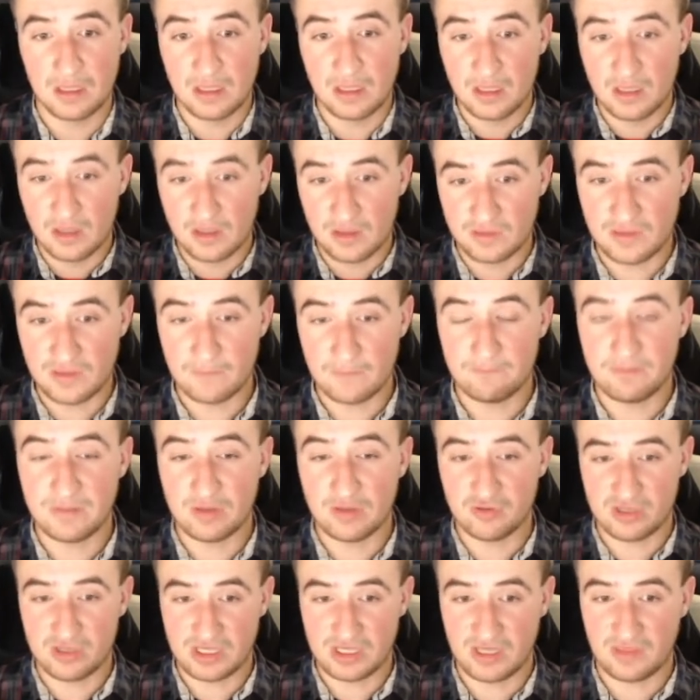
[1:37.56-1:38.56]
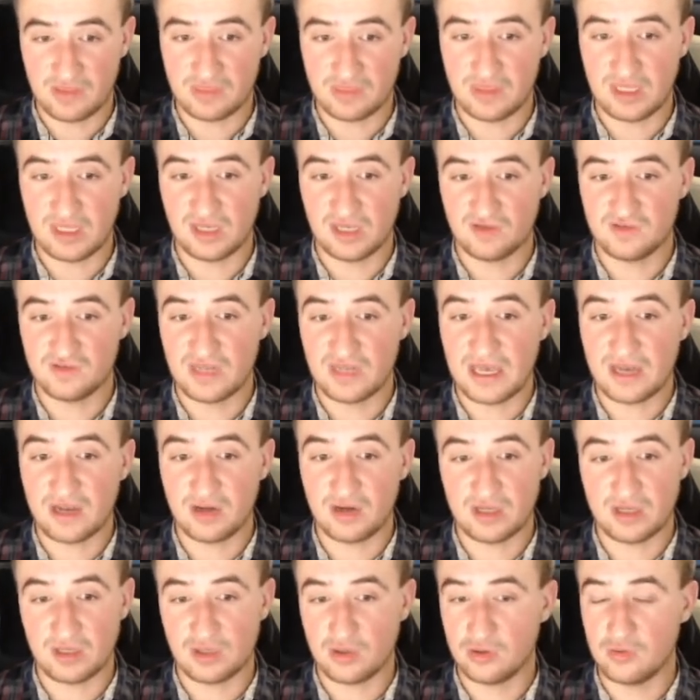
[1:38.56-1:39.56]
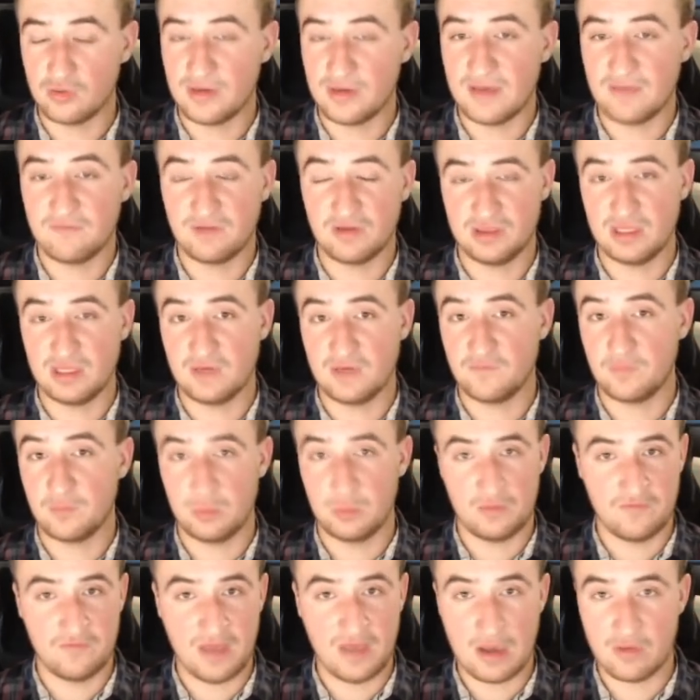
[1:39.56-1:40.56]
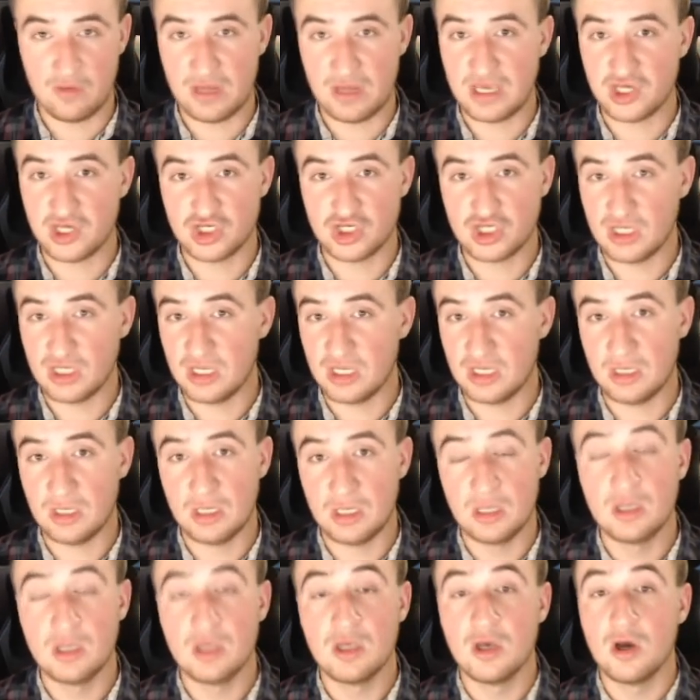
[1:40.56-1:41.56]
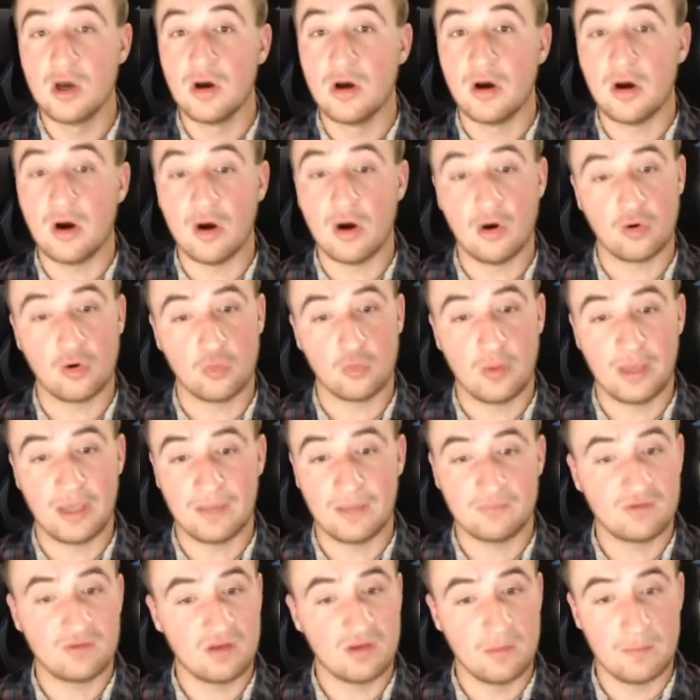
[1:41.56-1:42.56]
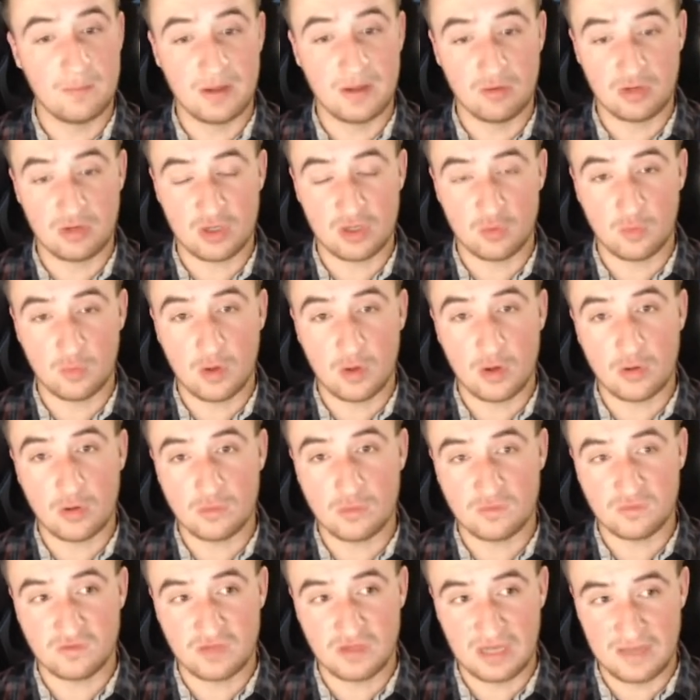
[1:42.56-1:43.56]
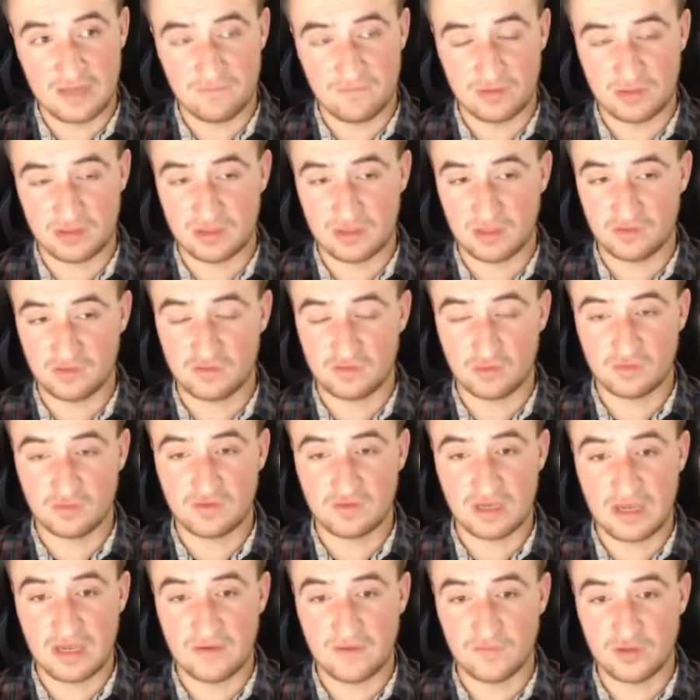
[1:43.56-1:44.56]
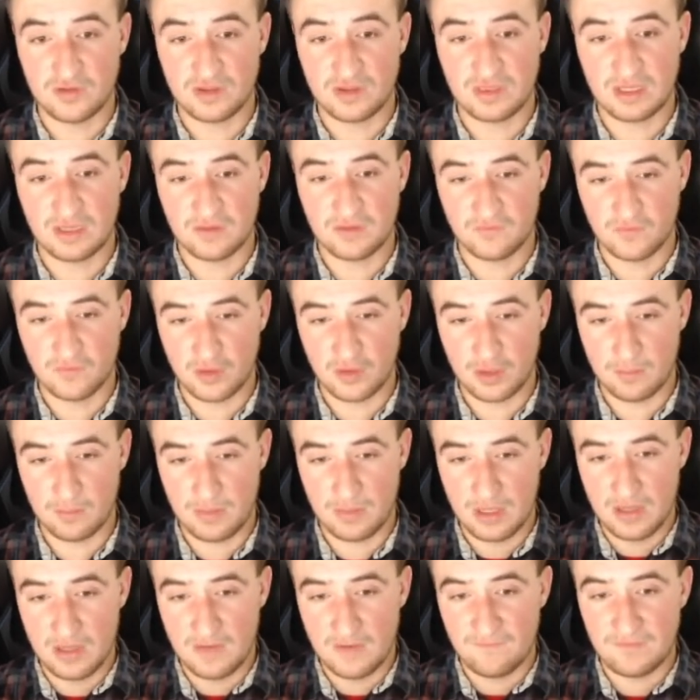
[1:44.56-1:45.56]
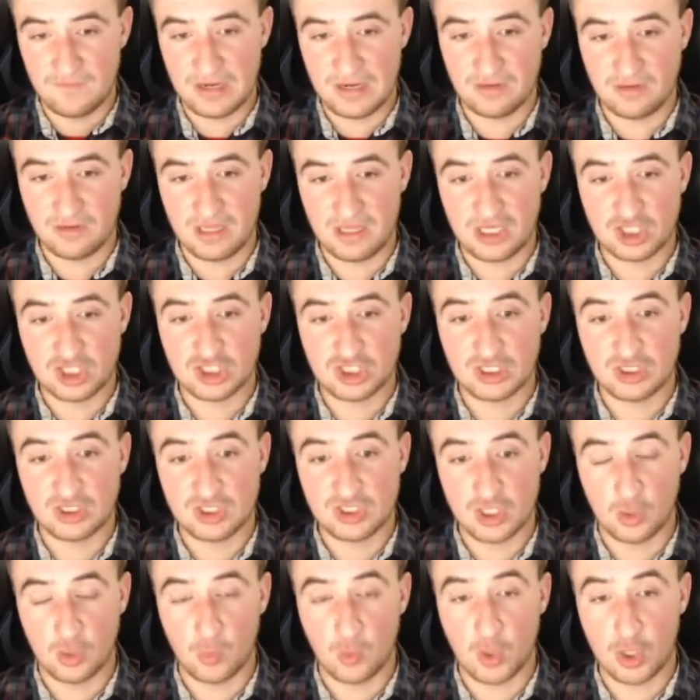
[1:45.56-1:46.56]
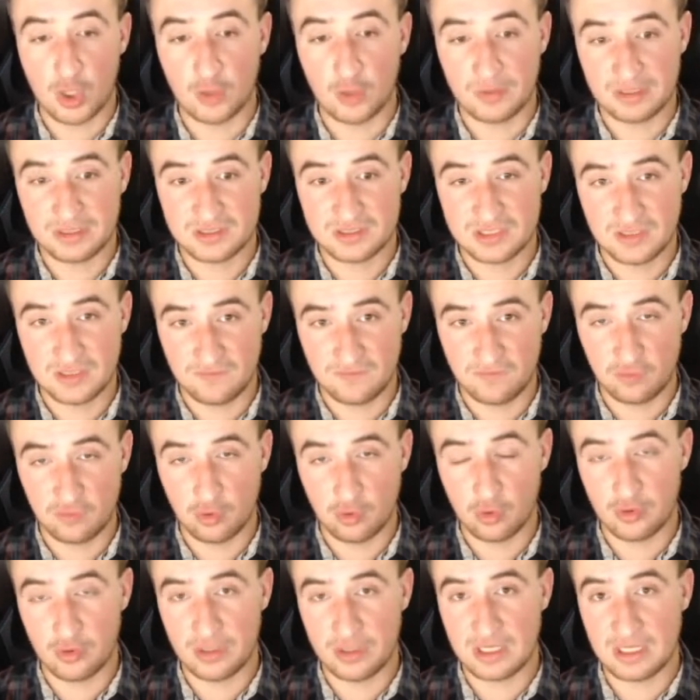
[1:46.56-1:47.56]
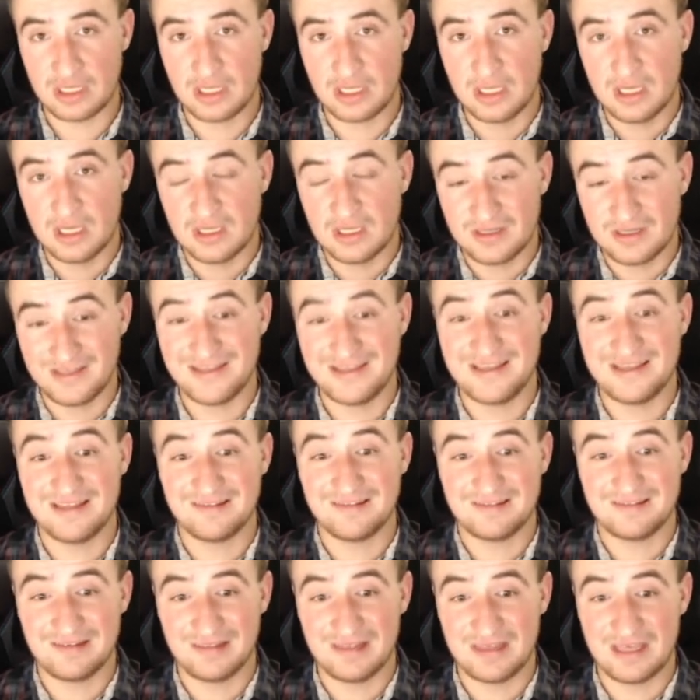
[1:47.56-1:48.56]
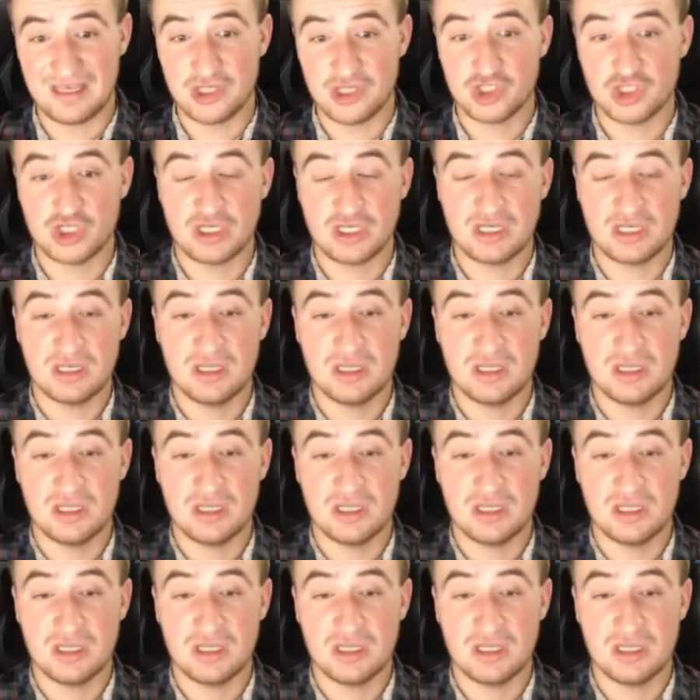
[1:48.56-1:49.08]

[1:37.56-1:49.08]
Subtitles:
the building a thing. So that could include everything from the foundation all the way up to the building walls and everything. So it's everything from foundation to the walling to the flooring to the insulation